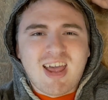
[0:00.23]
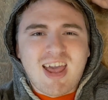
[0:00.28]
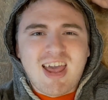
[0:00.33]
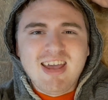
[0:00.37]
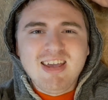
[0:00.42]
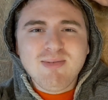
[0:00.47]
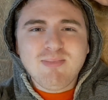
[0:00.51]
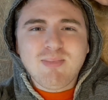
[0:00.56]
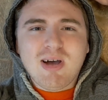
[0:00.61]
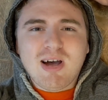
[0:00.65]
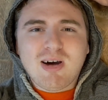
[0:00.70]

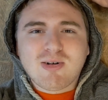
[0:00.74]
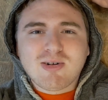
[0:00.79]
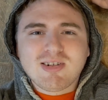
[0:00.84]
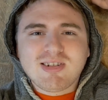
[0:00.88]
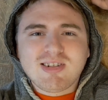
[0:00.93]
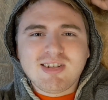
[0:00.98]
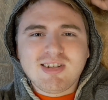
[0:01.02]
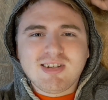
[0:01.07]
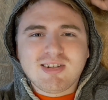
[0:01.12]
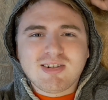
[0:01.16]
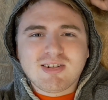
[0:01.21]
Hey Power
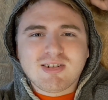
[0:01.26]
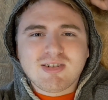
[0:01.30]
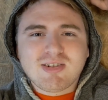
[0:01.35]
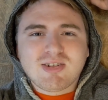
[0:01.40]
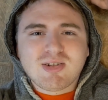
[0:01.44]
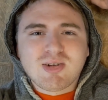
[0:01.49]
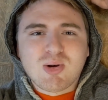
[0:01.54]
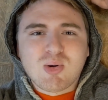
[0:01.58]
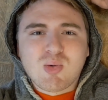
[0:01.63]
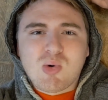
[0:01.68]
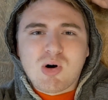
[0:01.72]

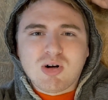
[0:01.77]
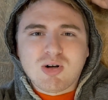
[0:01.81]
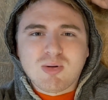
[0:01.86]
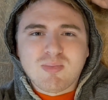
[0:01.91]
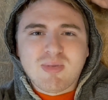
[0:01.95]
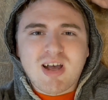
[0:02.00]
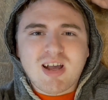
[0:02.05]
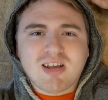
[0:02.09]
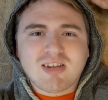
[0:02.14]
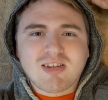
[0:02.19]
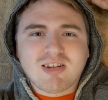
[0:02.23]
Seekers,
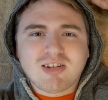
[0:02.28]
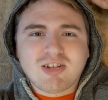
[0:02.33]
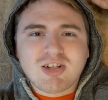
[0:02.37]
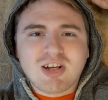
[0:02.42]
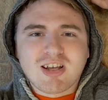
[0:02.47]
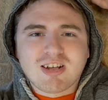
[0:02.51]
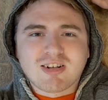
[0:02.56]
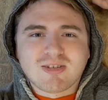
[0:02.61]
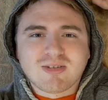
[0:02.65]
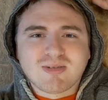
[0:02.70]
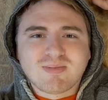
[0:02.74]
welcome back to the
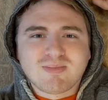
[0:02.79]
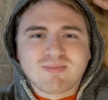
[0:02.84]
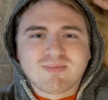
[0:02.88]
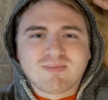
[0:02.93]
channel.